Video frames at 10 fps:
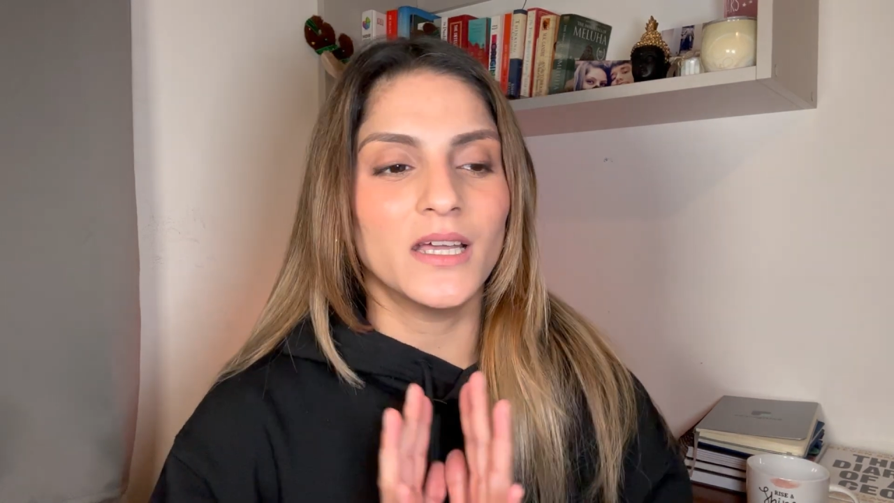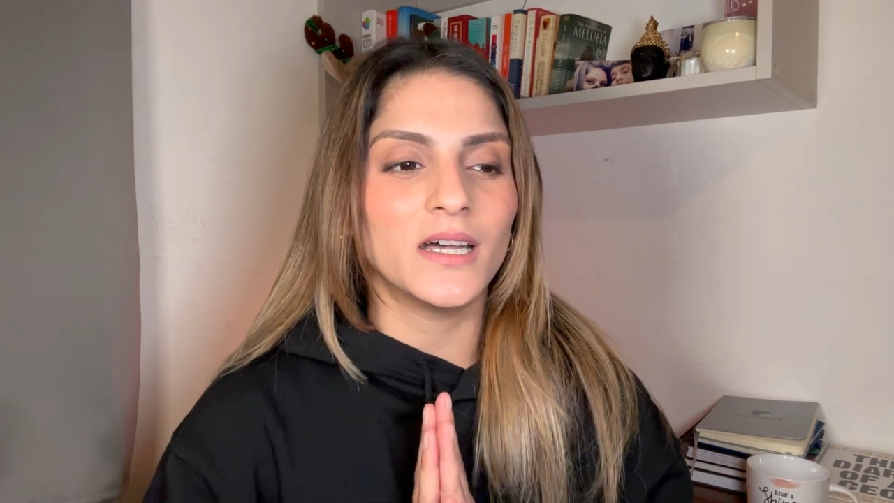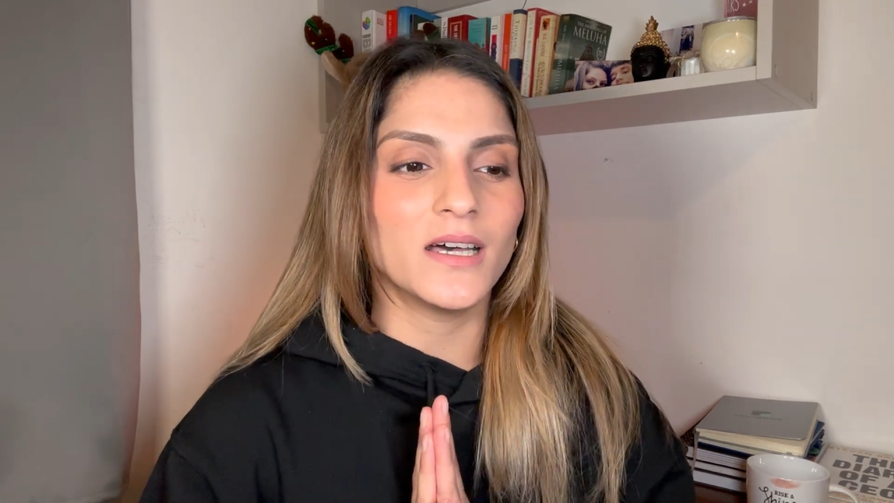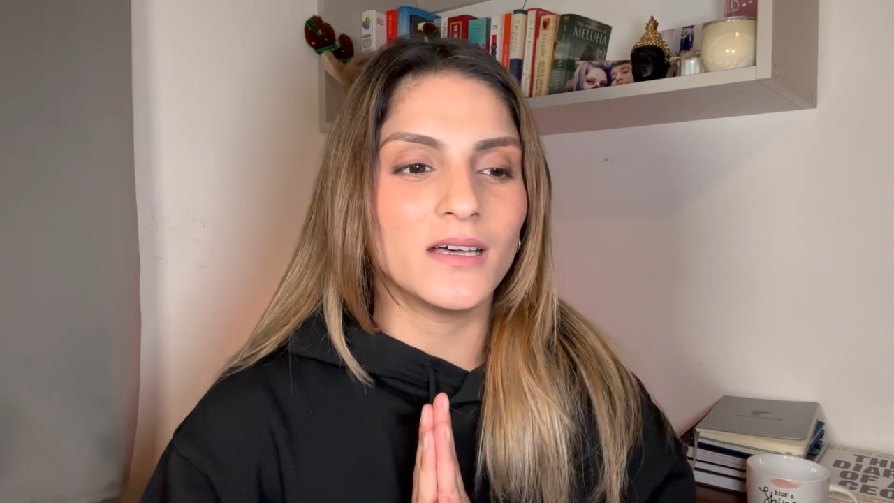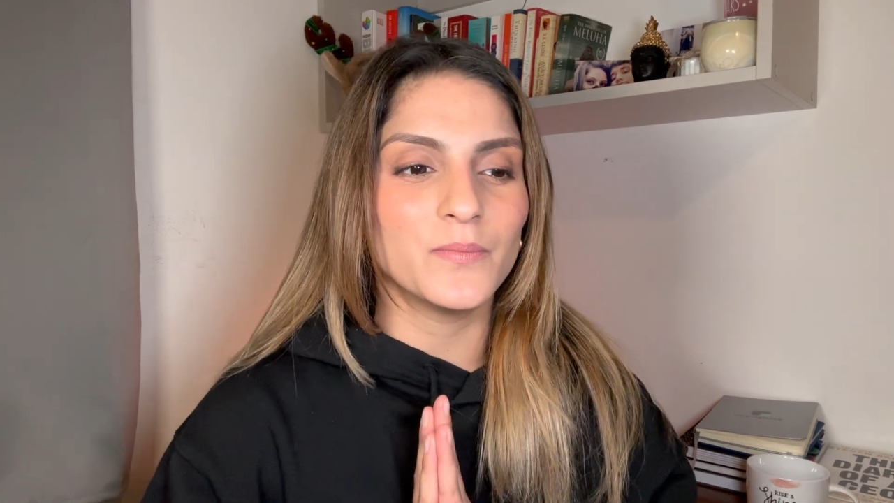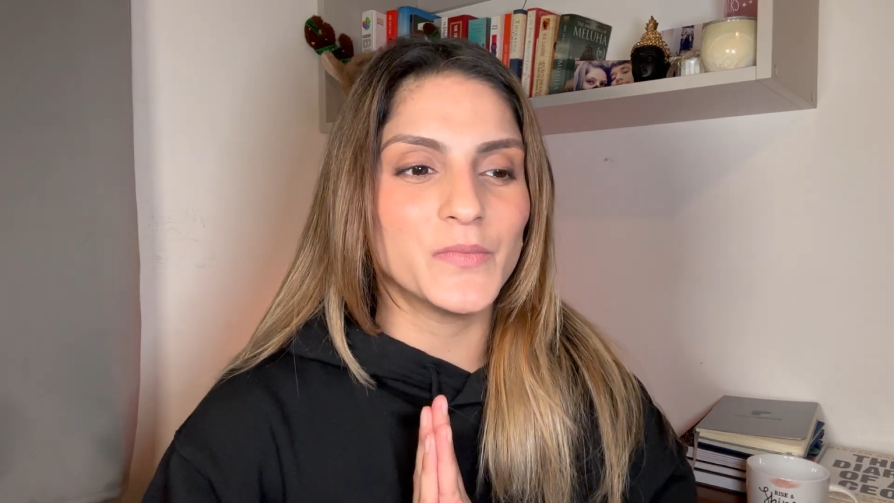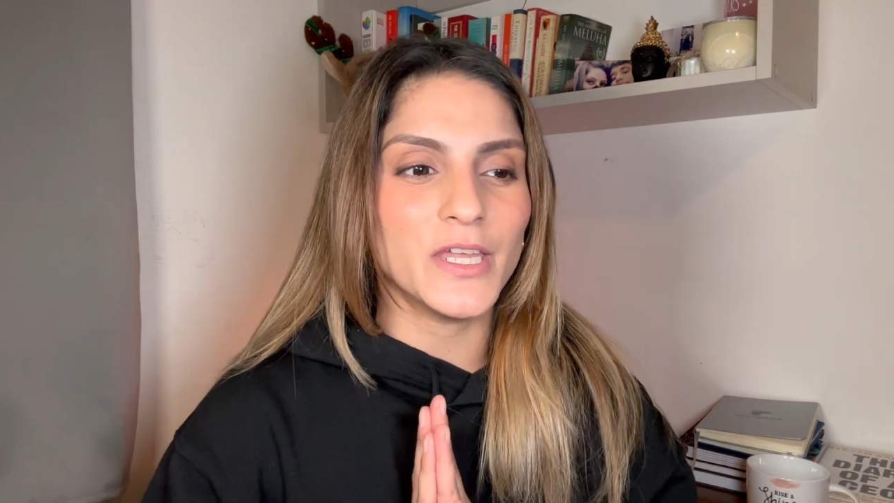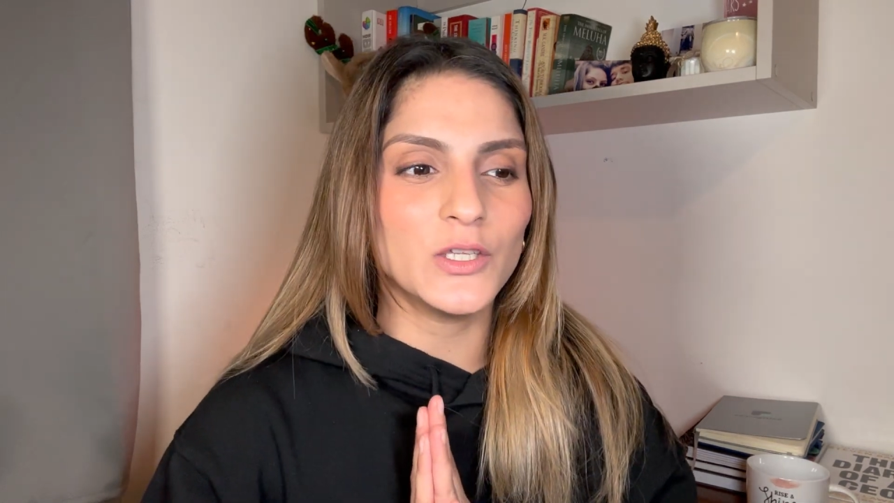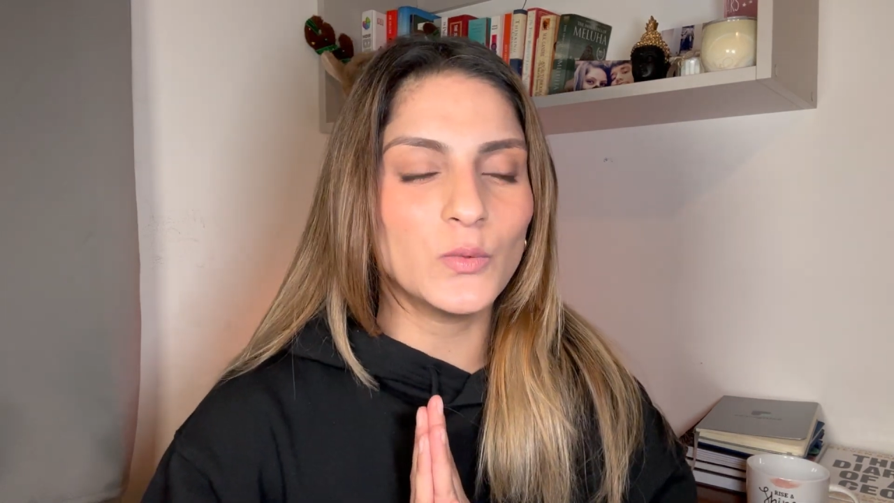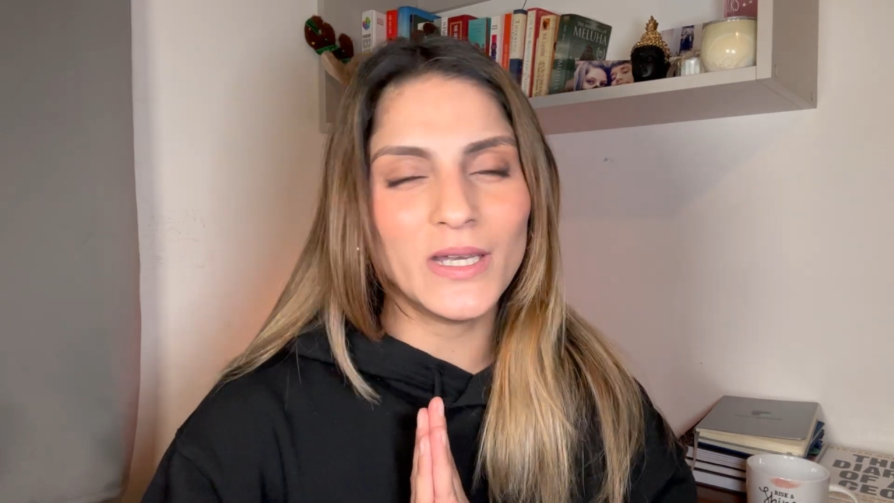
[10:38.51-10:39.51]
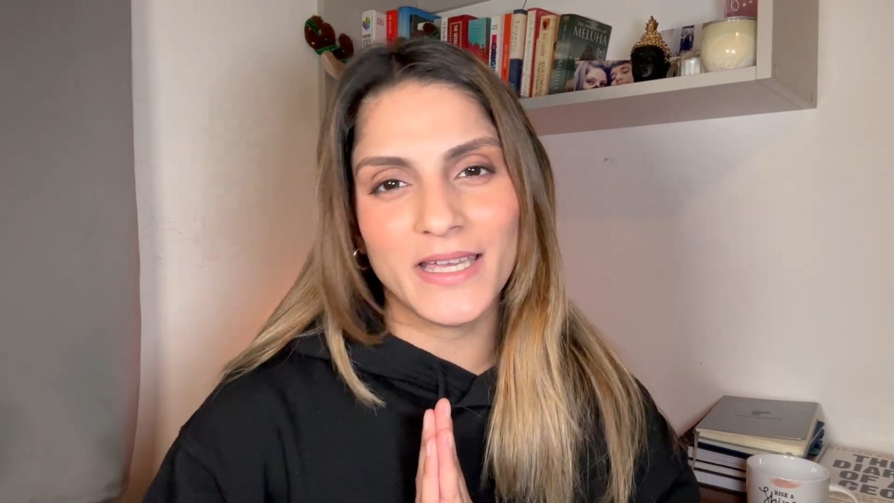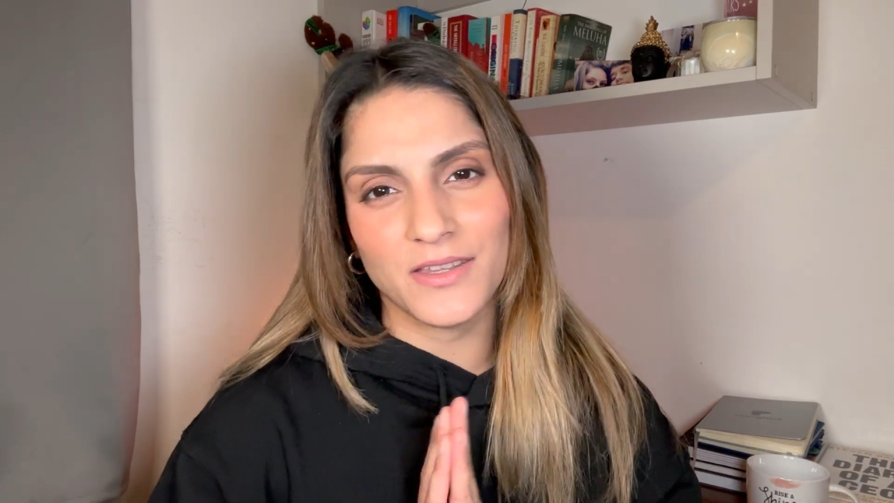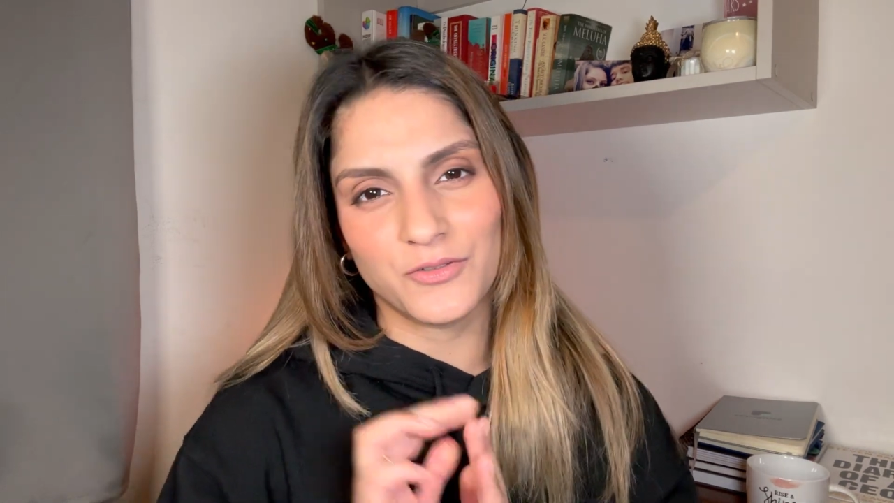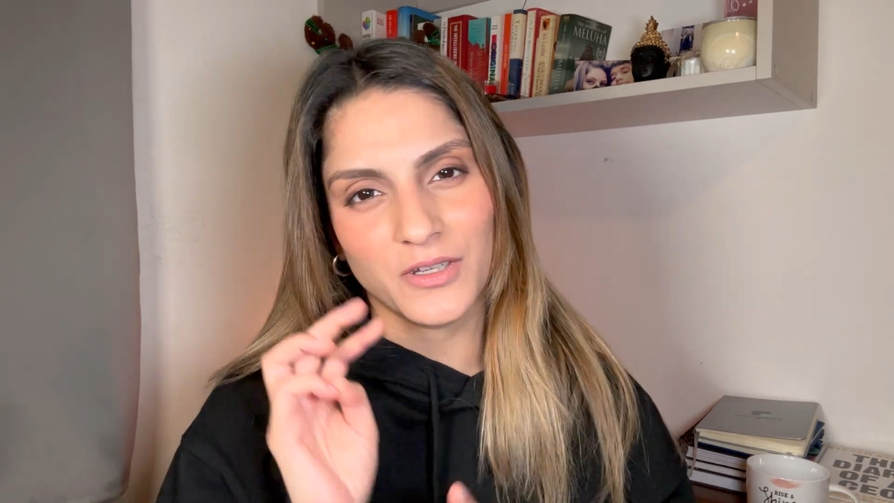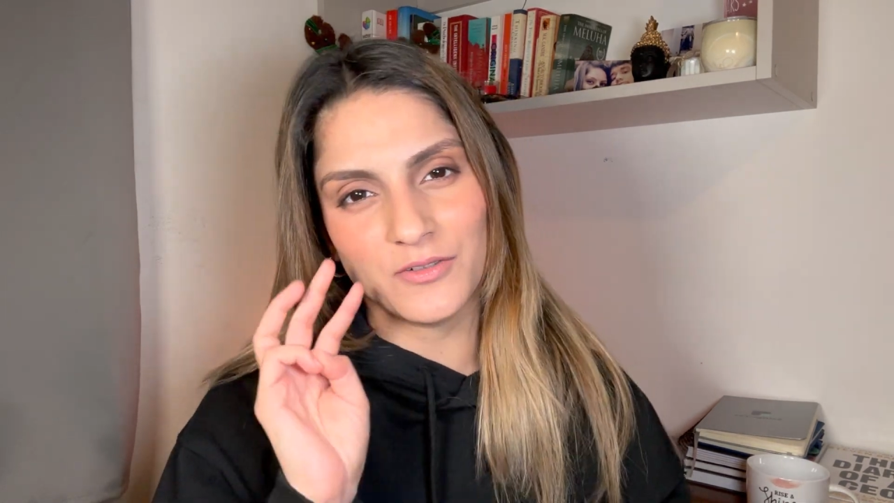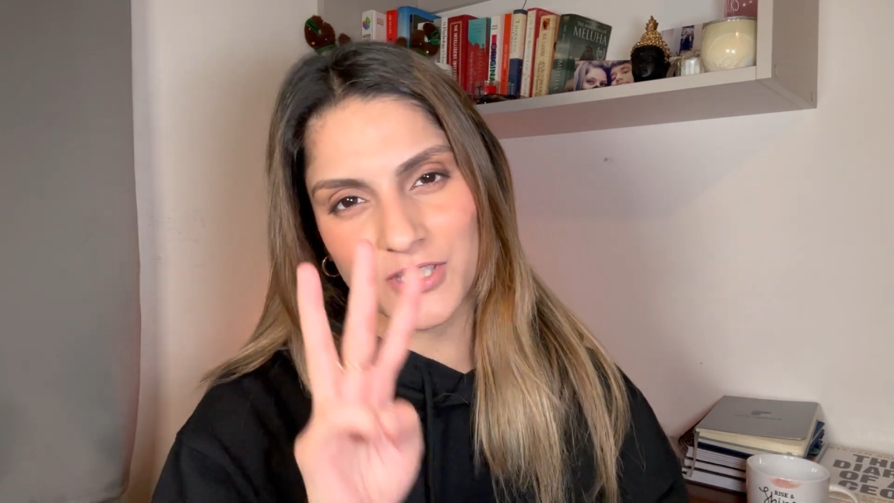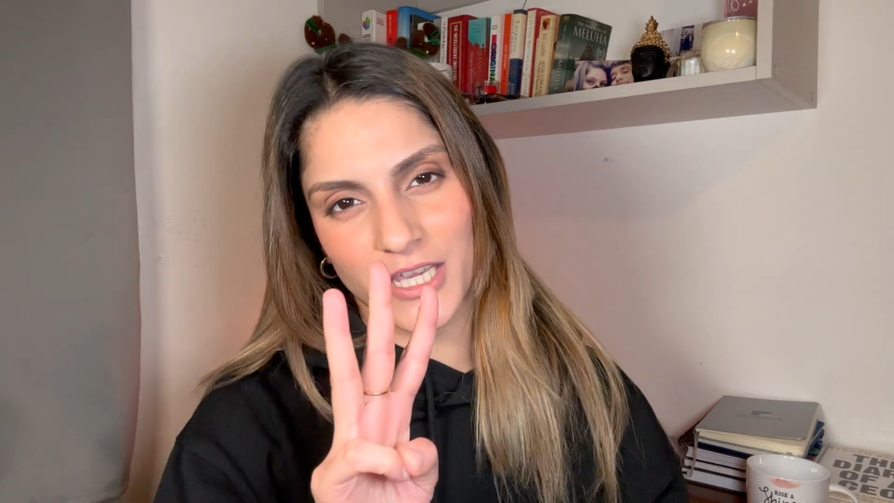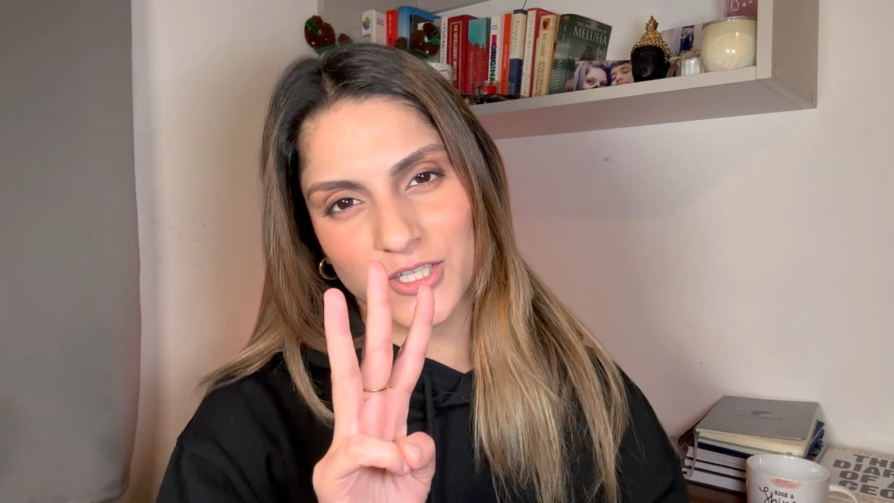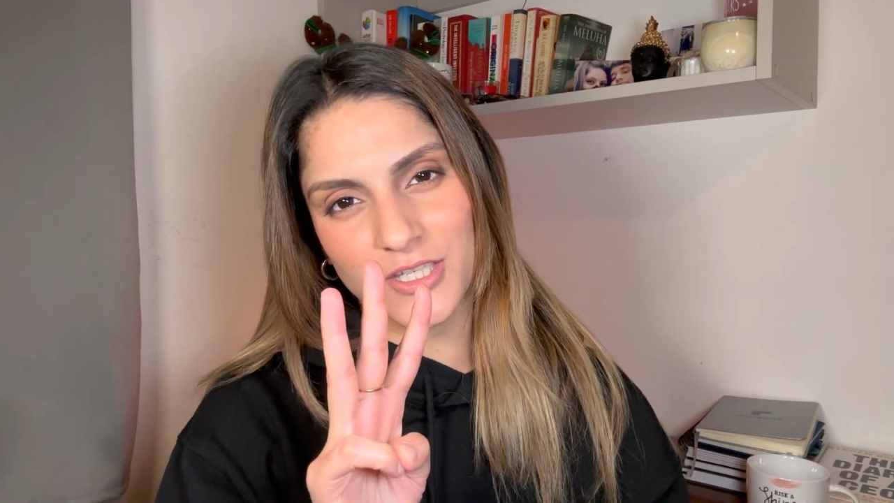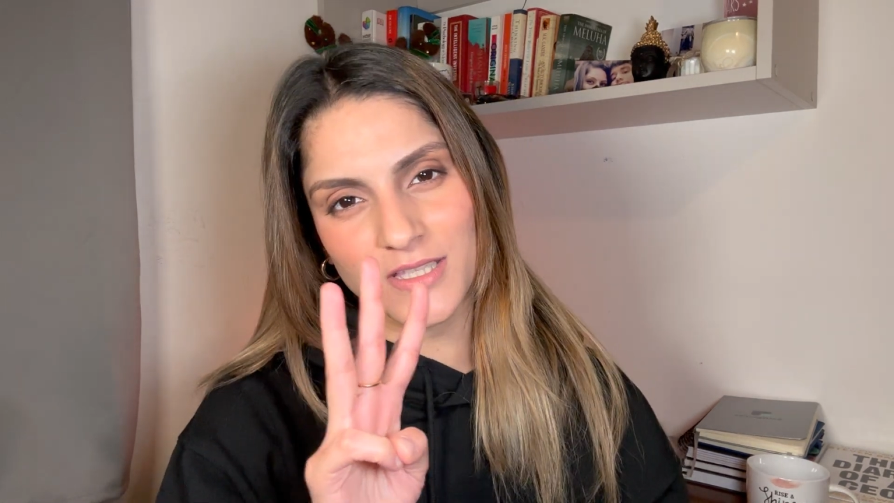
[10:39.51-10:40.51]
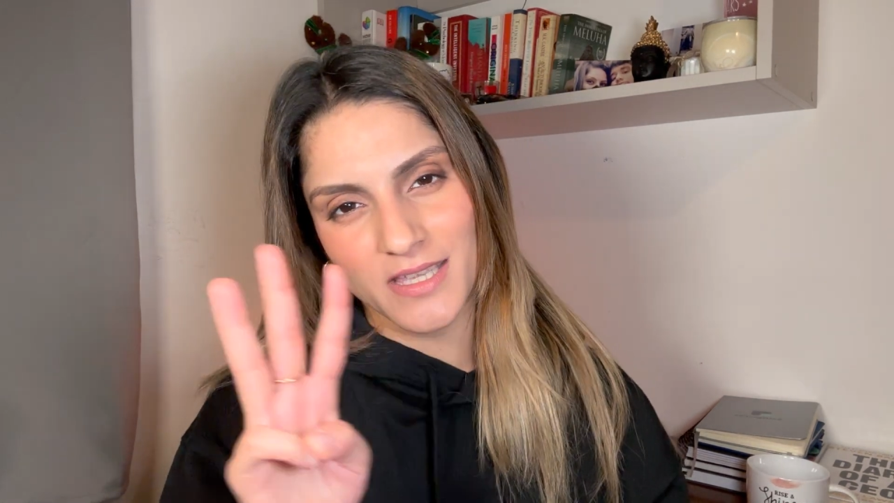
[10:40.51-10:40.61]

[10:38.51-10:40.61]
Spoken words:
then you will get three rejections